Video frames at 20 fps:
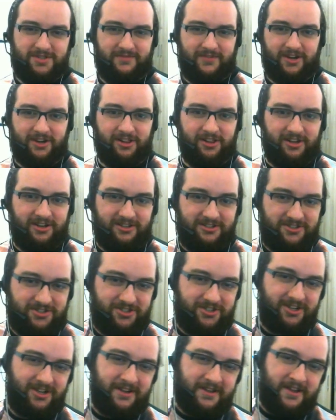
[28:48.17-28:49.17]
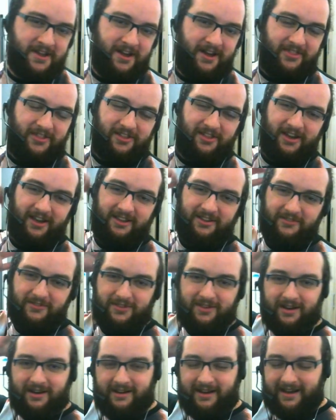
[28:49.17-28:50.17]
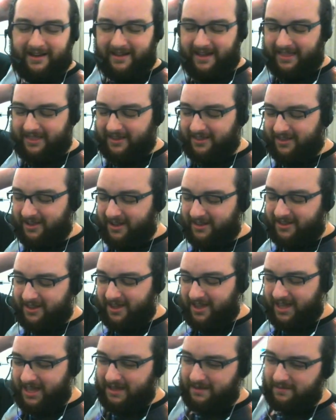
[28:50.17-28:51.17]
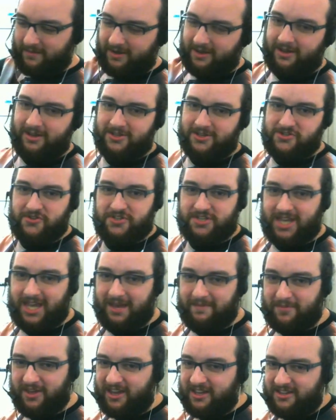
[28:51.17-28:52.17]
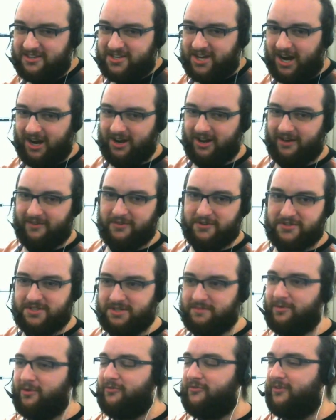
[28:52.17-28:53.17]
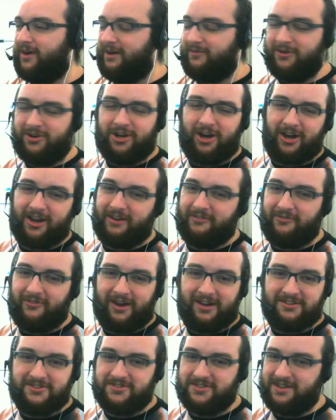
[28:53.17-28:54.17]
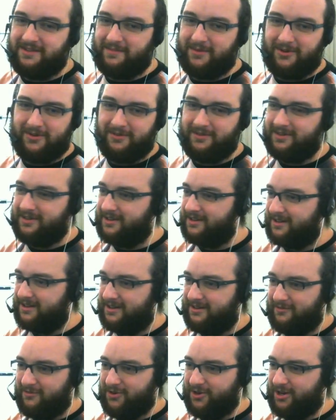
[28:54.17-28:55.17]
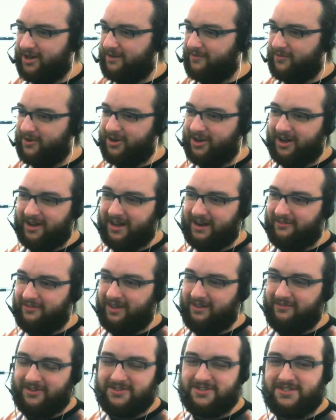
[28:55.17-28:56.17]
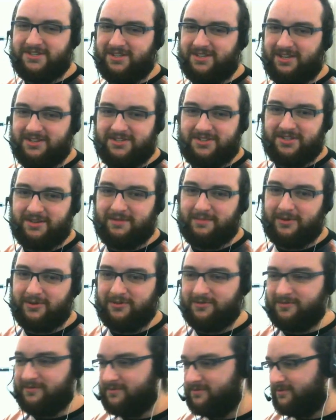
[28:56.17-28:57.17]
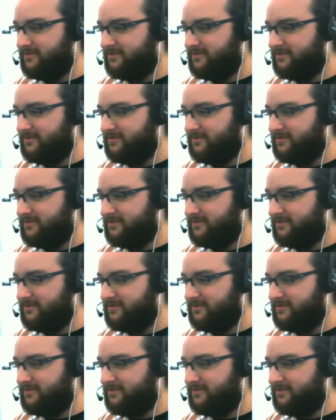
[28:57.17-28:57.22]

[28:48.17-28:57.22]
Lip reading: of a glitch at the late game to skip the entirety of the Sybil fight. We're not gonna fight Sybil. We're not gonna even see Sybil.